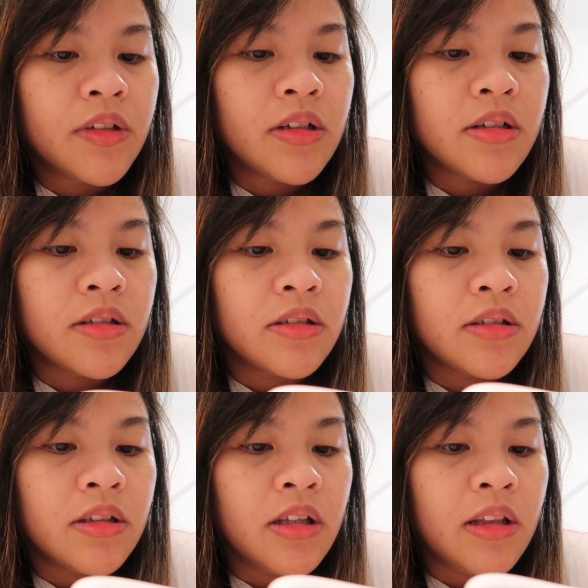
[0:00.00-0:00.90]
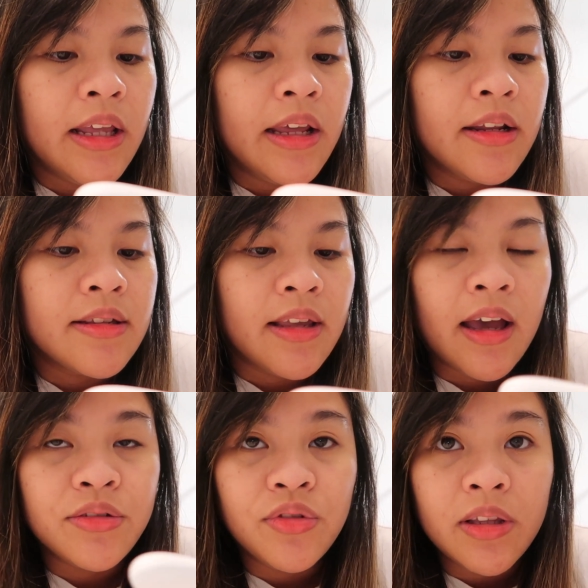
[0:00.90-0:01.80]
it, the line is
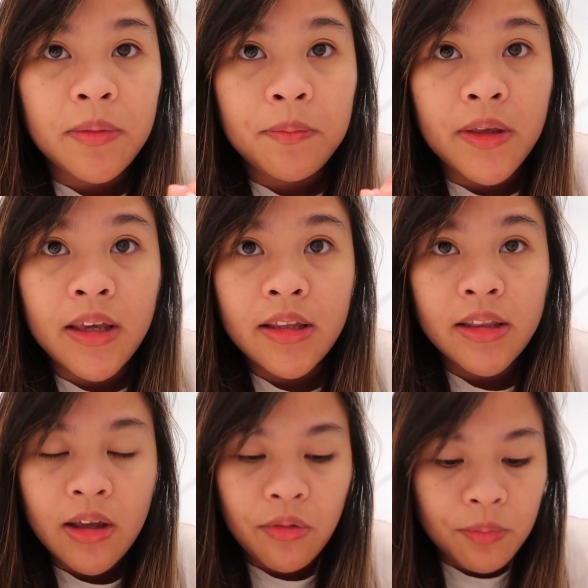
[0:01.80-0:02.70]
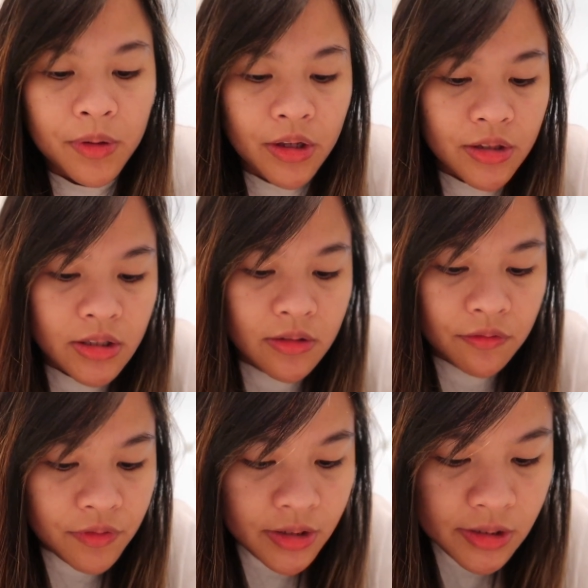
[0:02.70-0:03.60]
actually pink now because the
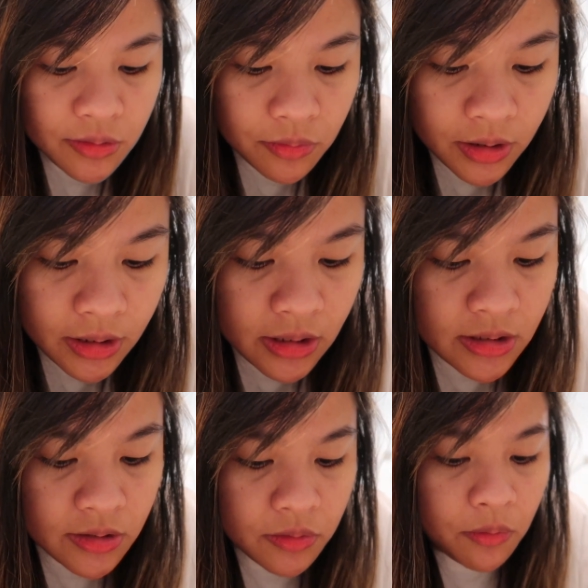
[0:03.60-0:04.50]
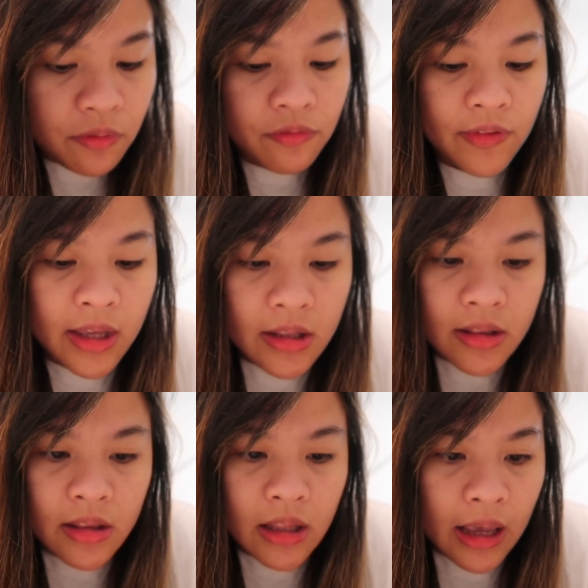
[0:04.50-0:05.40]
first one it's so
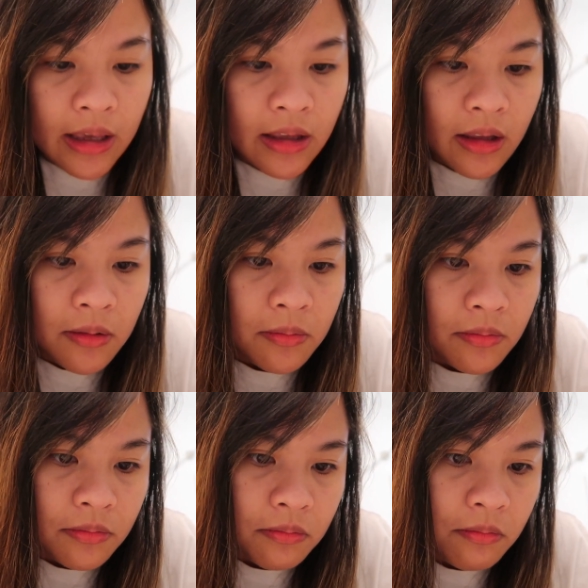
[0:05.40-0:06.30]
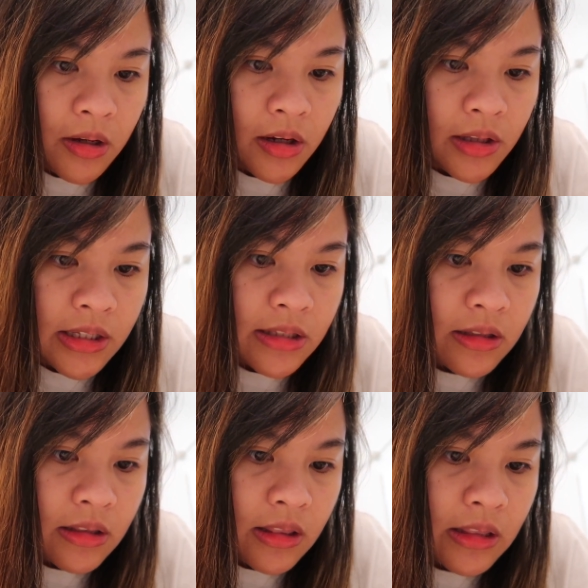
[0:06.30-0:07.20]
faint I can barely
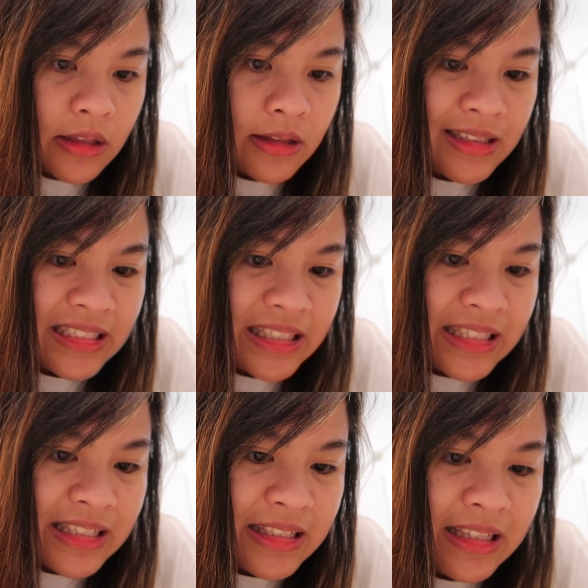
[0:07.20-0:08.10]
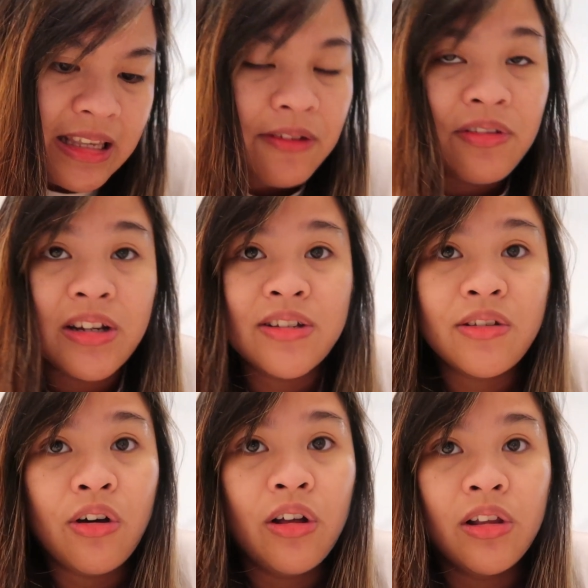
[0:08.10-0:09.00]
see if there's
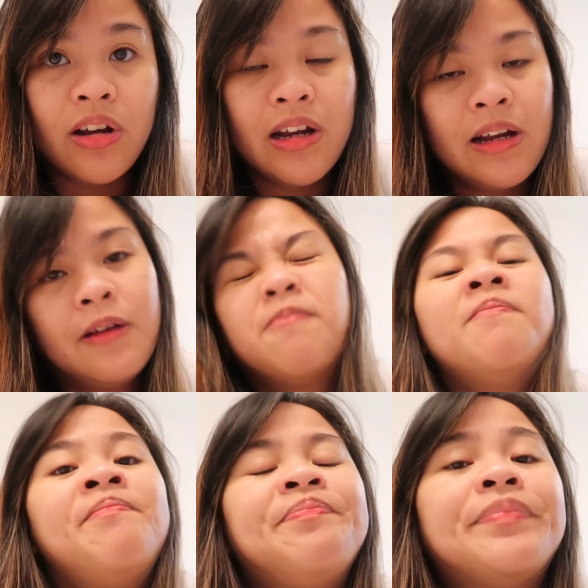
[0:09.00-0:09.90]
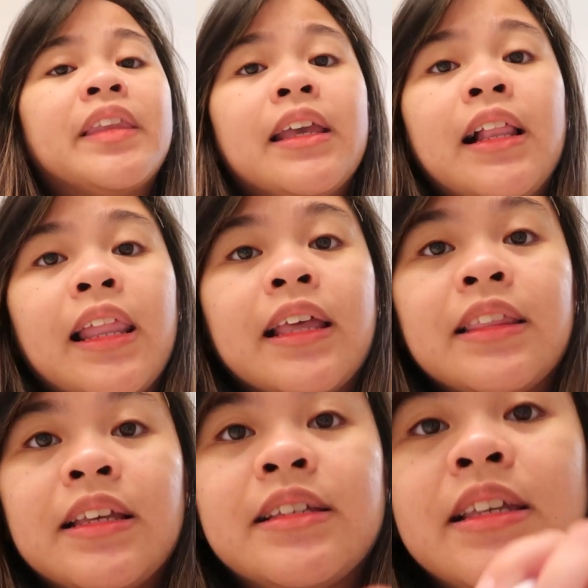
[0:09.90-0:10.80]
color like
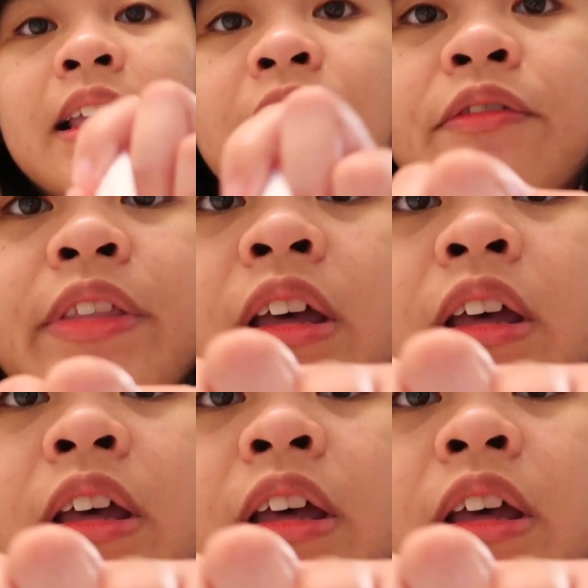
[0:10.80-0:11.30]
they say if